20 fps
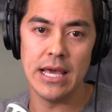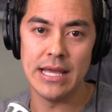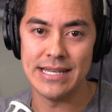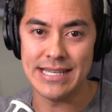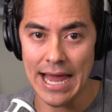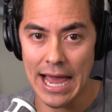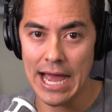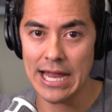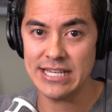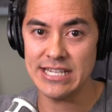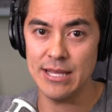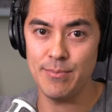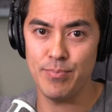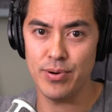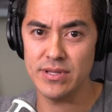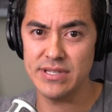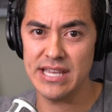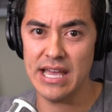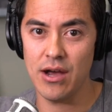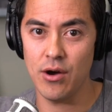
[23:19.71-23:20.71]
Tati
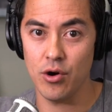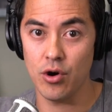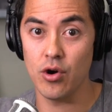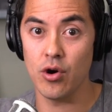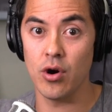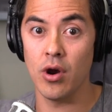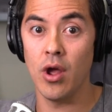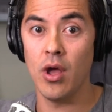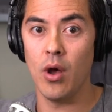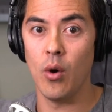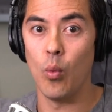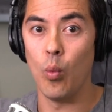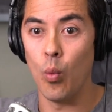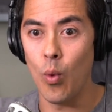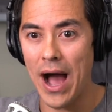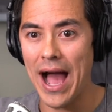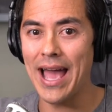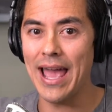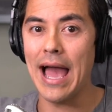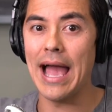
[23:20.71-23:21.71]
puts out her
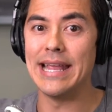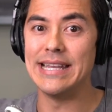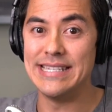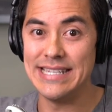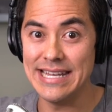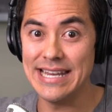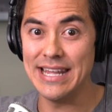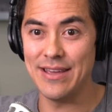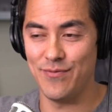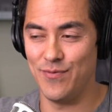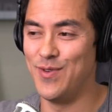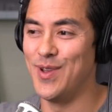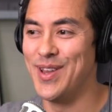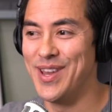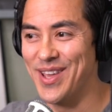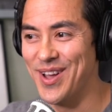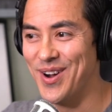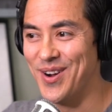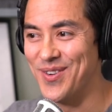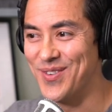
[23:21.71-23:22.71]
why I did it
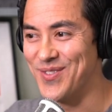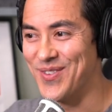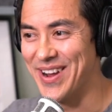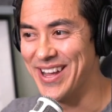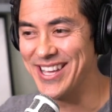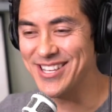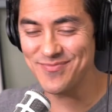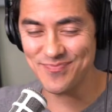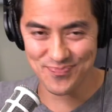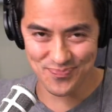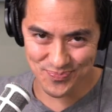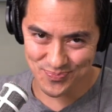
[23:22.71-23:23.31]
video, right?